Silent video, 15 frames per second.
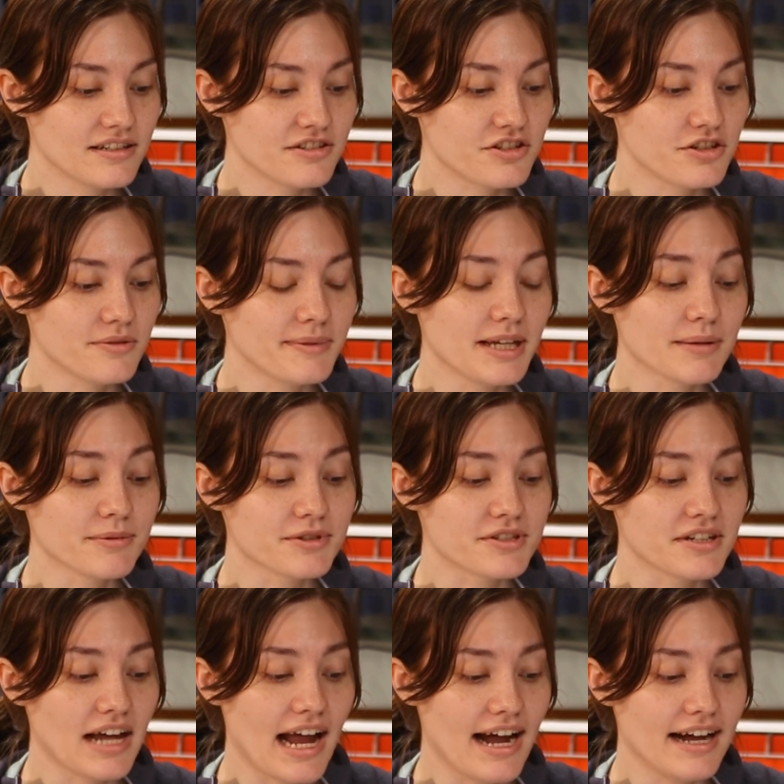to be able
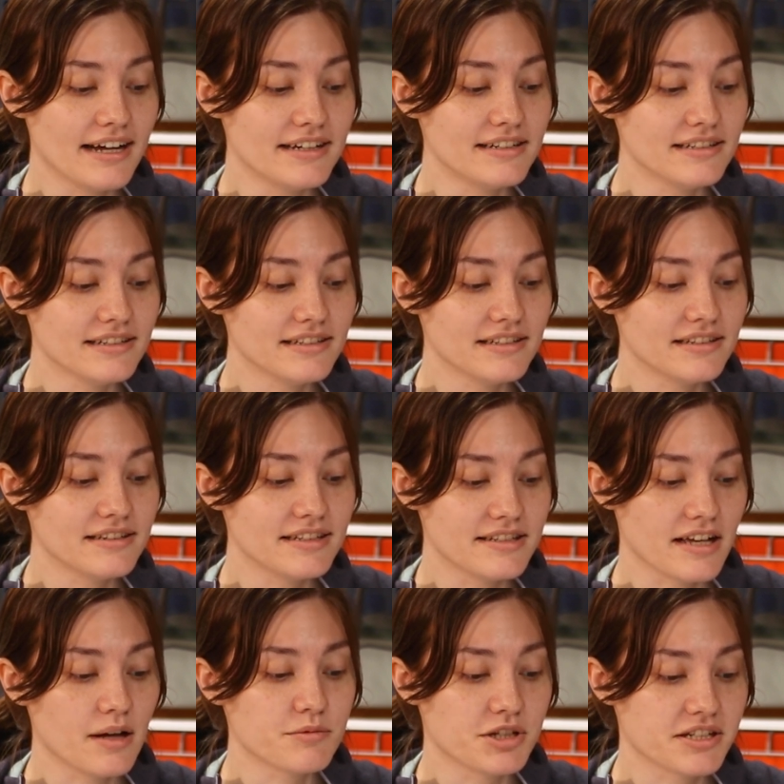to add
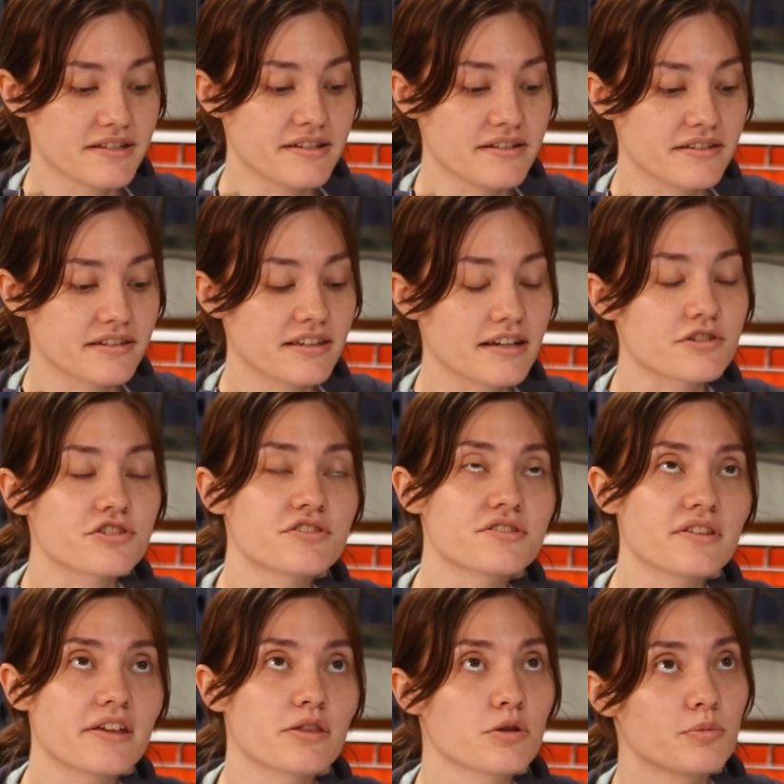these objects into the collection
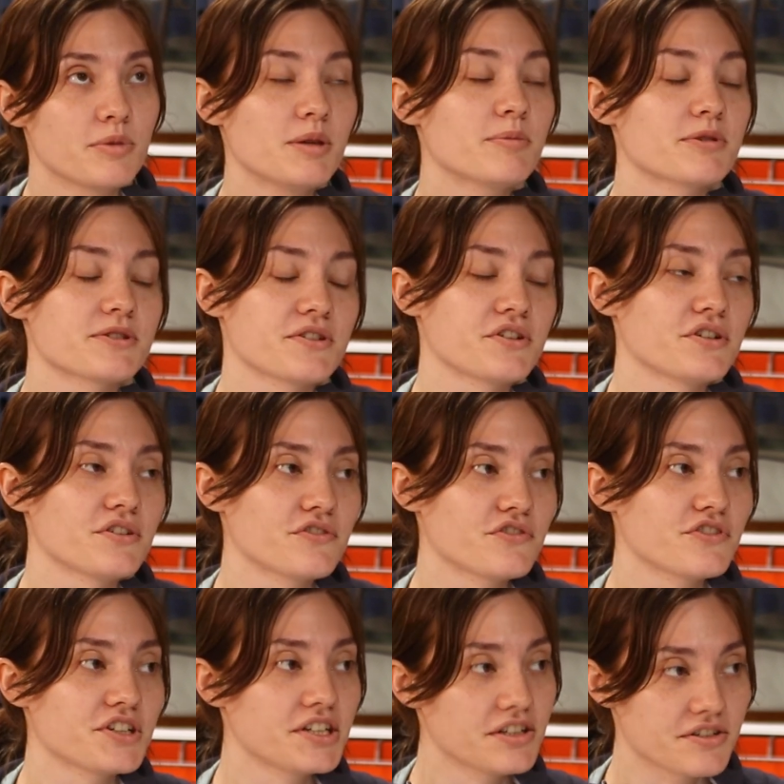so that they'll be preserved
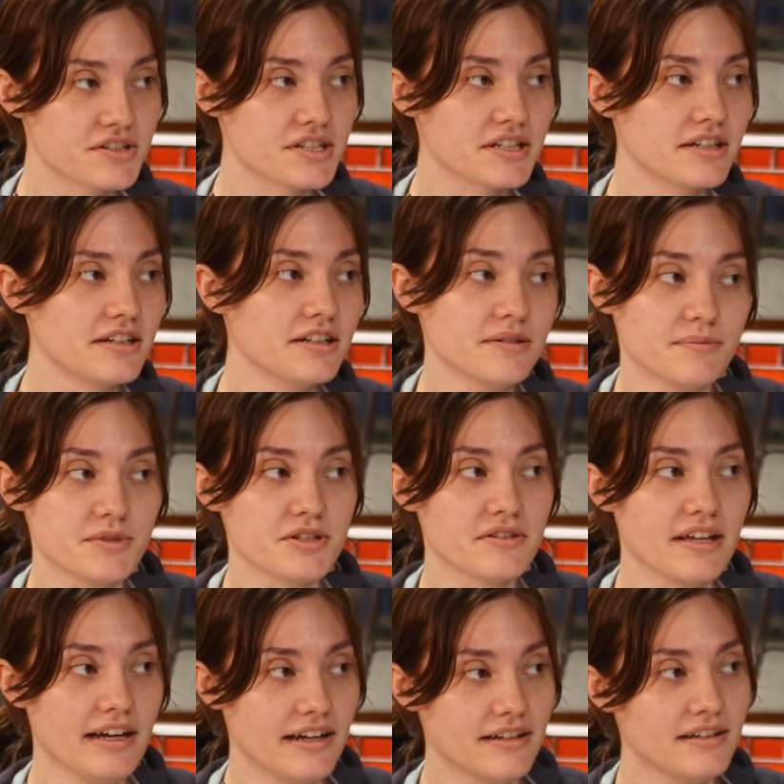for years to come, so
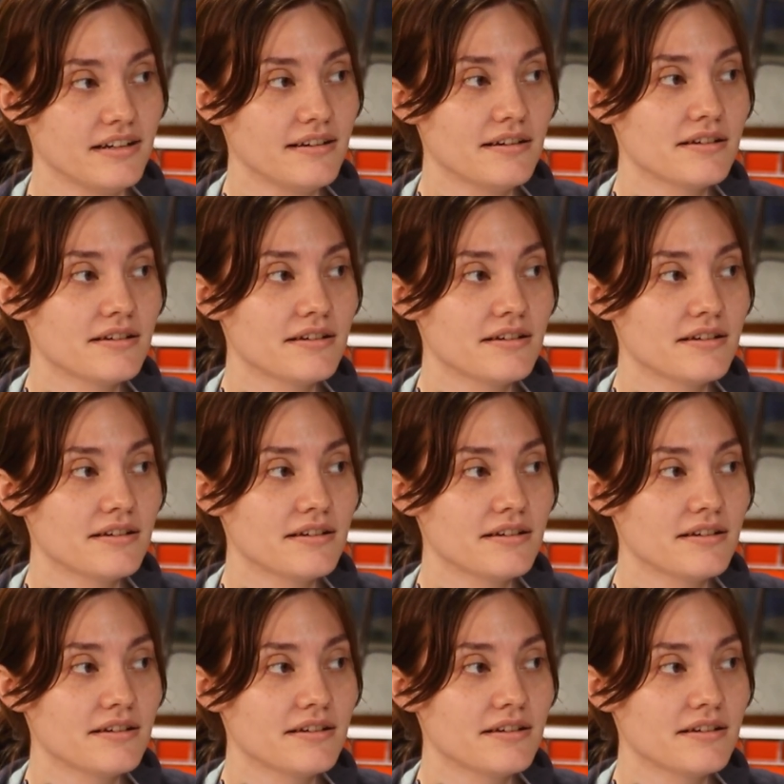that